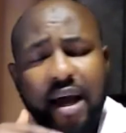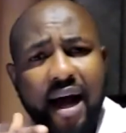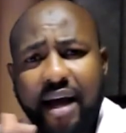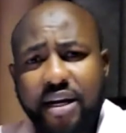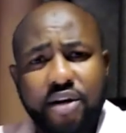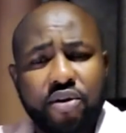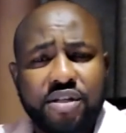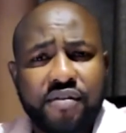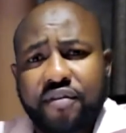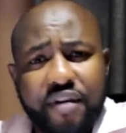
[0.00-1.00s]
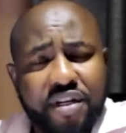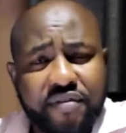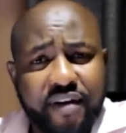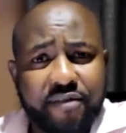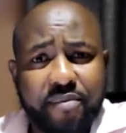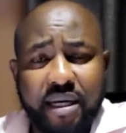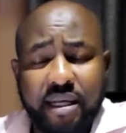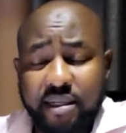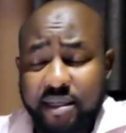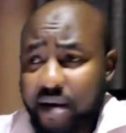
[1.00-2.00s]
I did not even finish 5
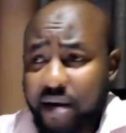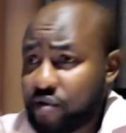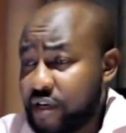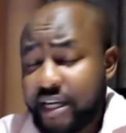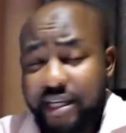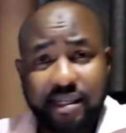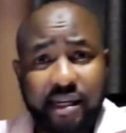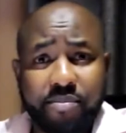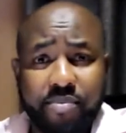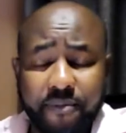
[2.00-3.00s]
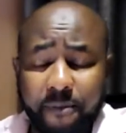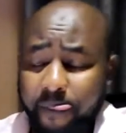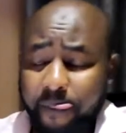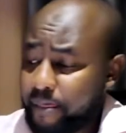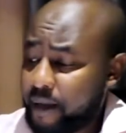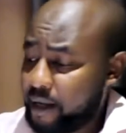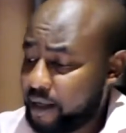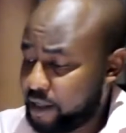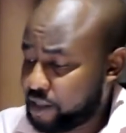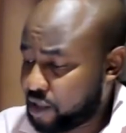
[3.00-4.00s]
minutes. I was already asleep.
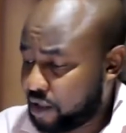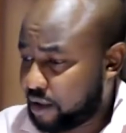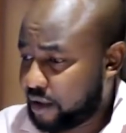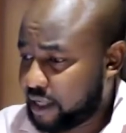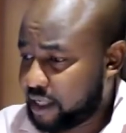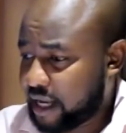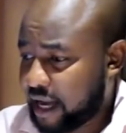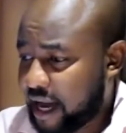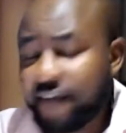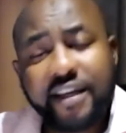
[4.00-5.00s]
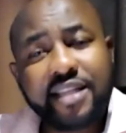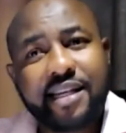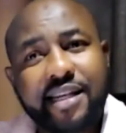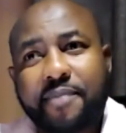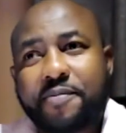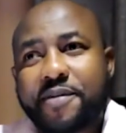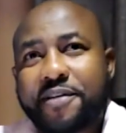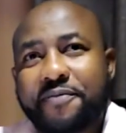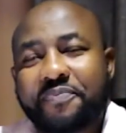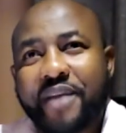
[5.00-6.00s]
So having slept,
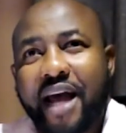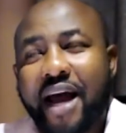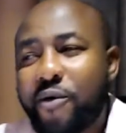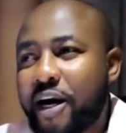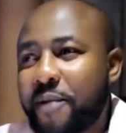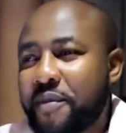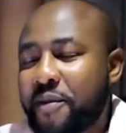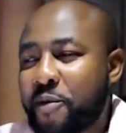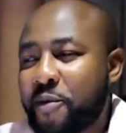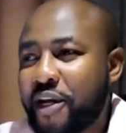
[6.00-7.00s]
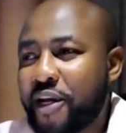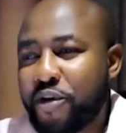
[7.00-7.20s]
I woke up in the morning.